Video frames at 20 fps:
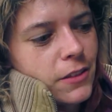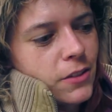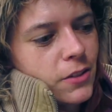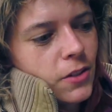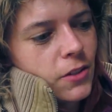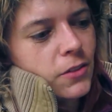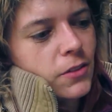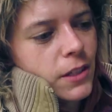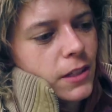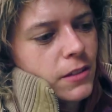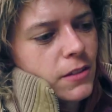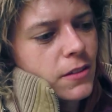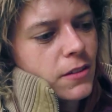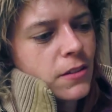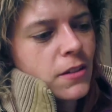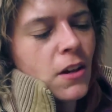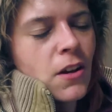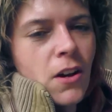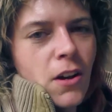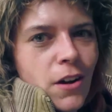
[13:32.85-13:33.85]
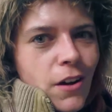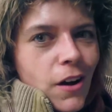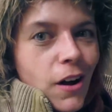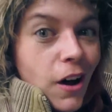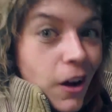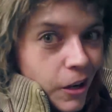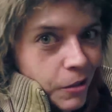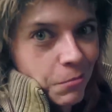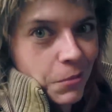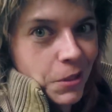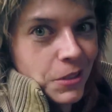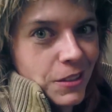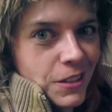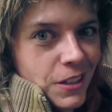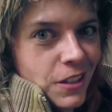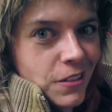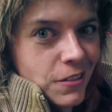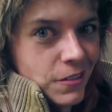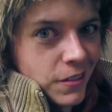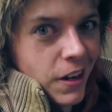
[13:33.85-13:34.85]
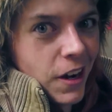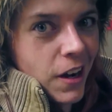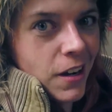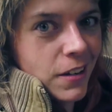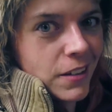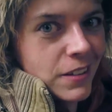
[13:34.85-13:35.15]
so it's almost raw.